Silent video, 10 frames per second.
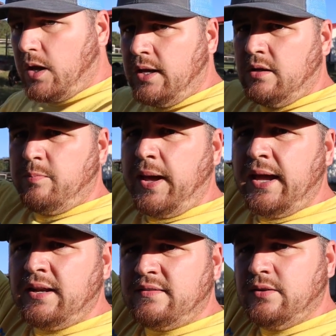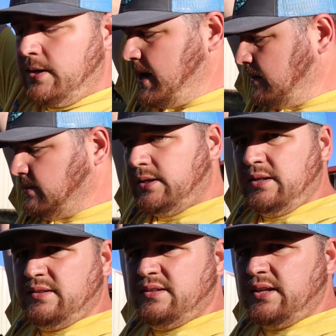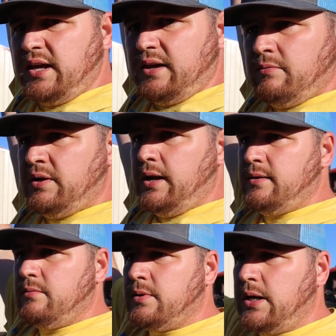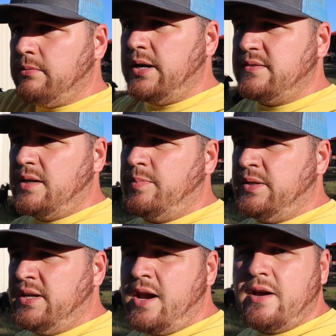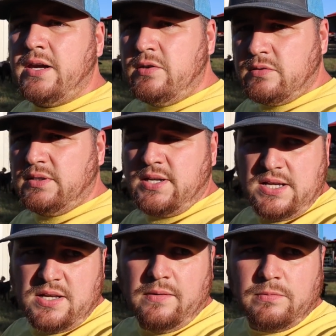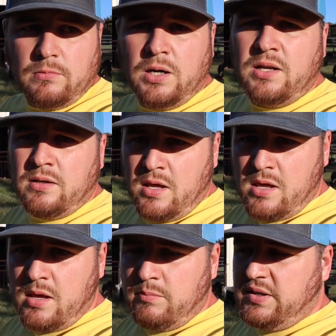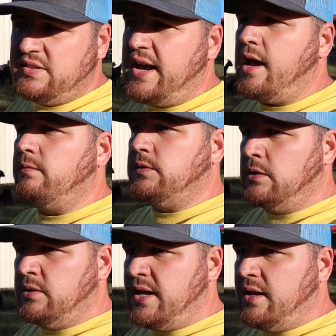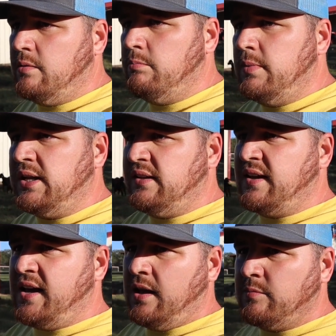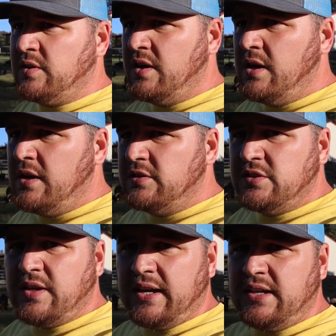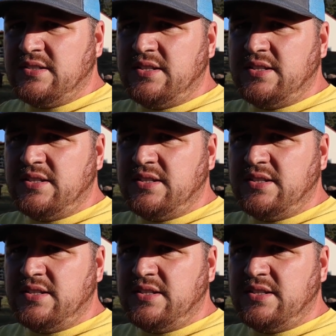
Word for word: And it's painted, so he actually can see it. And when I raise it up in the air, he usually takes off running, because I have thrown it at him many times. Just like his